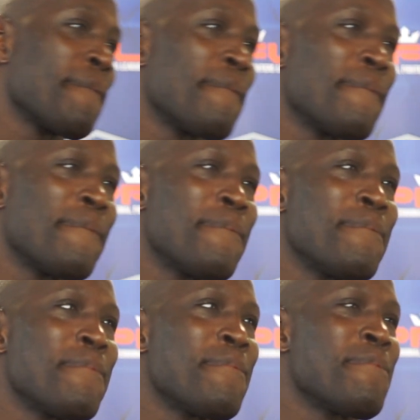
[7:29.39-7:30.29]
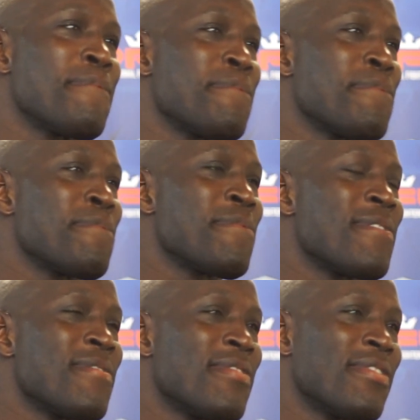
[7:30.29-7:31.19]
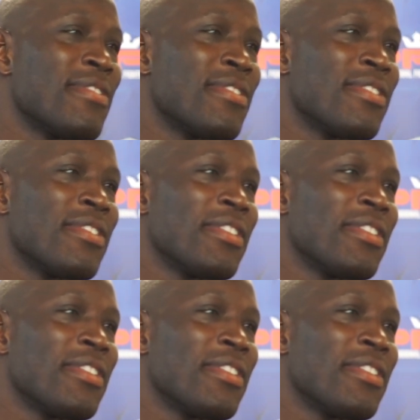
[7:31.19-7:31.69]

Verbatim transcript: to 155. Are there greater challenges